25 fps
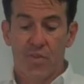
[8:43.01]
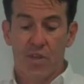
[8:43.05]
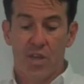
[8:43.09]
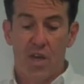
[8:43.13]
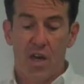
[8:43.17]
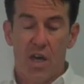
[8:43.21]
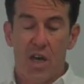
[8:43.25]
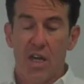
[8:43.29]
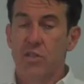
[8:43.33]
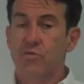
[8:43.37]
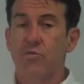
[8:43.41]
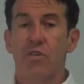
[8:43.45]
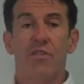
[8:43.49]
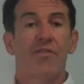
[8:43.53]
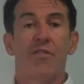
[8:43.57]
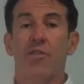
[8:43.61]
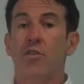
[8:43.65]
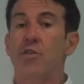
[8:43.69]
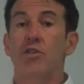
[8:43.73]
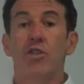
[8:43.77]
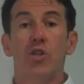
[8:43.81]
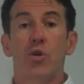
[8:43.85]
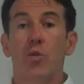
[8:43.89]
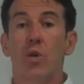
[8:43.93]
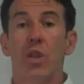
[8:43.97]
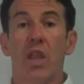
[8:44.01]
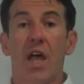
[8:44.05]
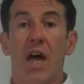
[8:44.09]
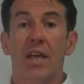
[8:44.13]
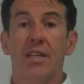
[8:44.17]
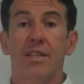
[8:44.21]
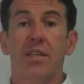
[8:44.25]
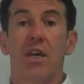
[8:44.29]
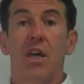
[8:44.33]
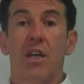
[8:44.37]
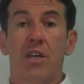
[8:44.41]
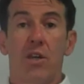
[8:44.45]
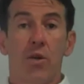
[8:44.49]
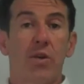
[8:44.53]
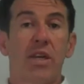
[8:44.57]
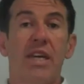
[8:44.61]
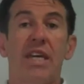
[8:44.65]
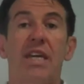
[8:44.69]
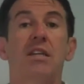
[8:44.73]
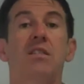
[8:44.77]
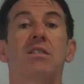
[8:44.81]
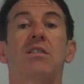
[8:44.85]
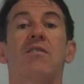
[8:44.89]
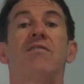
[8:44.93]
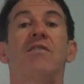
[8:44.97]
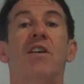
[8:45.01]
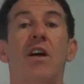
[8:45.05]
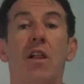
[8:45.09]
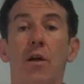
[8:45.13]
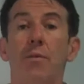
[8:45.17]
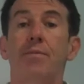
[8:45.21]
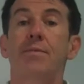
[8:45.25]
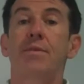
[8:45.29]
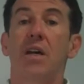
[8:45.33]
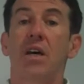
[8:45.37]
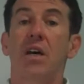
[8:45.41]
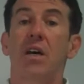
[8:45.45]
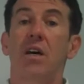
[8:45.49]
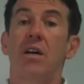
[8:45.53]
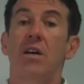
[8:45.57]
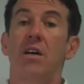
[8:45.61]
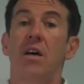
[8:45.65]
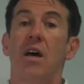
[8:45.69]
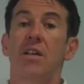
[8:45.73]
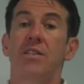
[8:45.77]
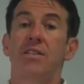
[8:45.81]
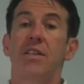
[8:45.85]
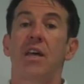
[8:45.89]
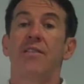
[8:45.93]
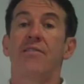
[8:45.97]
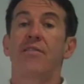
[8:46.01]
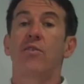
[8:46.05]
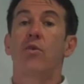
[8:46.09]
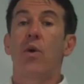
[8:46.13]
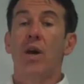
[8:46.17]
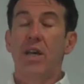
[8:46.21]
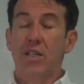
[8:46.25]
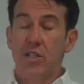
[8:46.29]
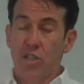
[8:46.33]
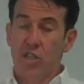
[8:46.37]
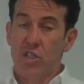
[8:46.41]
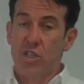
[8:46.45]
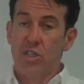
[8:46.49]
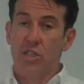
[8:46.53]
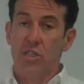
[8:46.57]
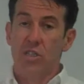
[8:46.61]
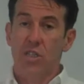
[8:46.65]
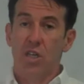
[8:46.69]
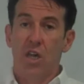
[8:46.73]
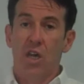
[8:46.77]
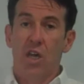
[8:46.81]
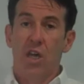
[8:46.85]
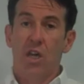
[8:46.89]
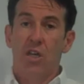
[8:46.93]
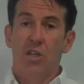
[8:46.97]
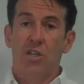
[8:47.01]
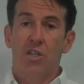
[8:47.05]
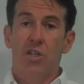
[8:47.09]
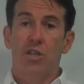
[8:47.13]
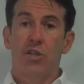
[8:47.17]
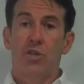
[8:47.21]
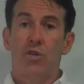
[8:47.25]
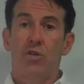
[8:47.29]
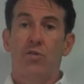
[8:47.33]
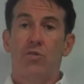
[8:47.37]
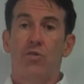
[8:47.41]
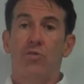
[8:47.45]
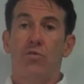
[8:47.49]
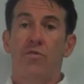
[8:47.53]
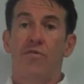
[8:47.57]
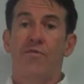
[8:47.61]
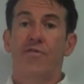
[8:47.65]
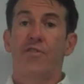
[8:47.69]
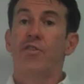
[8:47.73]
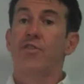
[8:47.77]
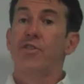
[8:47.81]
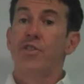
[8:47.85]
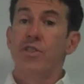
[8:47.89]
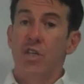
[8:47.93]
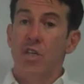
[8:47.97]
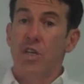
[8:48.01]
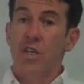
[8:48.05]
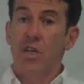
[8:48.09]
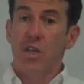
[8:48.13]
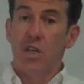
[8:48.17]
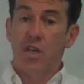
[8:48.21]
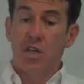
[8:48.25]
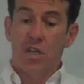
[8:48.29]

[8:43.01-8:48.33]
It's referred to a lot. Nokia developed a set of questions to first